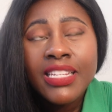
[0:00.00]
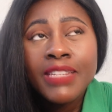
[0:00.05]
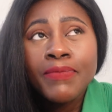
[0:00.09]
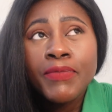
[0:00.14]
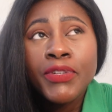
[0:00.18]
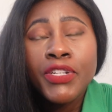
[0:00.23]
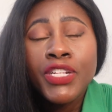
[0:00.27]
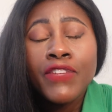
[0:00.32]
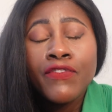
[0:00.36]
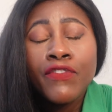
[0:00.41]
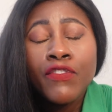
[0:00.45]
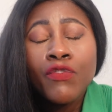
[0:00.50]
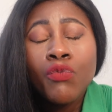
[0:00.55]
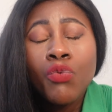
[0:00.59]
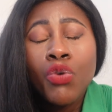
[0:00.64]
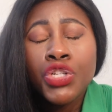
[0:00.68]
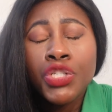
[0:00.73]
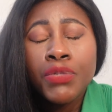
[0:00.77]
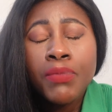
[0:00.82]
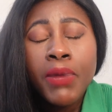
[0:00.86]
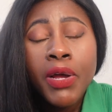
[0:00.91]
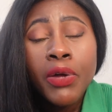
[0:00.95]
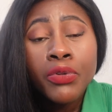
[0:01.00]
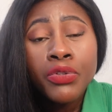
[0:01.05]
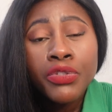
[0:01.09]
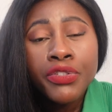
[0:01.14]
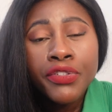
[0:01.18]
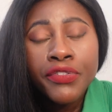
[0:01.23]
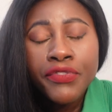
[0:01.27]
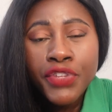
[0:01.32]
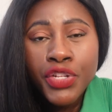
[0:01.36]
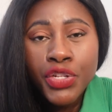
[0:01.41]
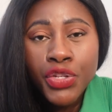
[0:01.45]
especially if you've watched my
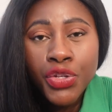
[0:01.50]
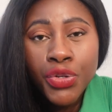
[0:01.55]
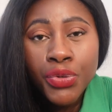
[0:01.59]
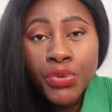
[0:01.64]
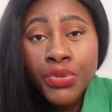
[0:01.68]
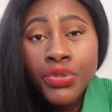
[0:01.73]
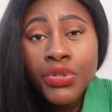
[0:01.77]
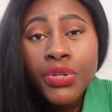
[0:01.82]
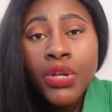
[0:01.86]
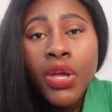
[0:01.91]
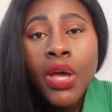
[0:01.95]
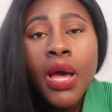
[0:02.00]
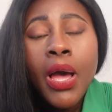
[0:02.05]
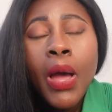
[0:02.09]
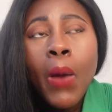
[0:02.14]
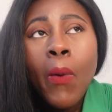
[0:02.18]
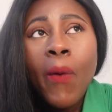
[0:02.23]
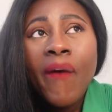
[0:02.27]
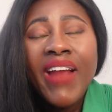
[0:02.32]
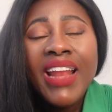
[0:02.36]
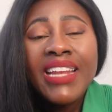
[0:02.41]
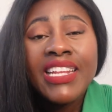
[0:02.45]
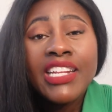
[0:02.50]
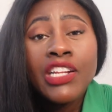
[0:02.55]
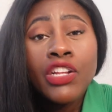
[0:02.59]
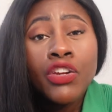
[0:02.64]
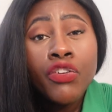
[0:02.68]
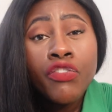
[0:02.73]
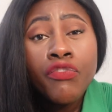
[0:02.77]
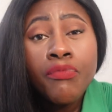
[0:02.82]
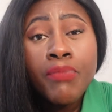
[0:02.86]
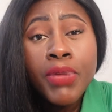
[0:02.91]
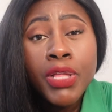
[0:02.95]
older videos where I did a lot
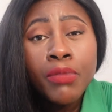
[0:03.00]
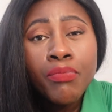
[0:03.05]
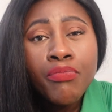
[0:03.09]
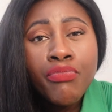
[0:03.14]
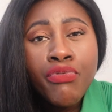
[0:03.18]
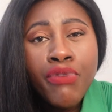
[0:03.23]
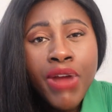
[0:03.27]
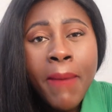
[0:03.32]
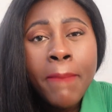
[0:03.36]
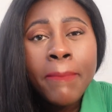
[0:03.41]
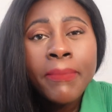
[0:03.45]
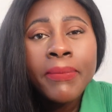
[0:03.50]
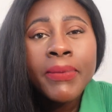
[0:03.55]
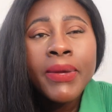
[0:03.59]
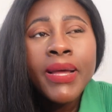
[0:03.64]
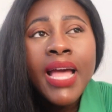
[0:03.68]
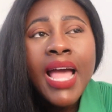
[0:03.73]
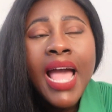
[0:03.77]
of meal prep,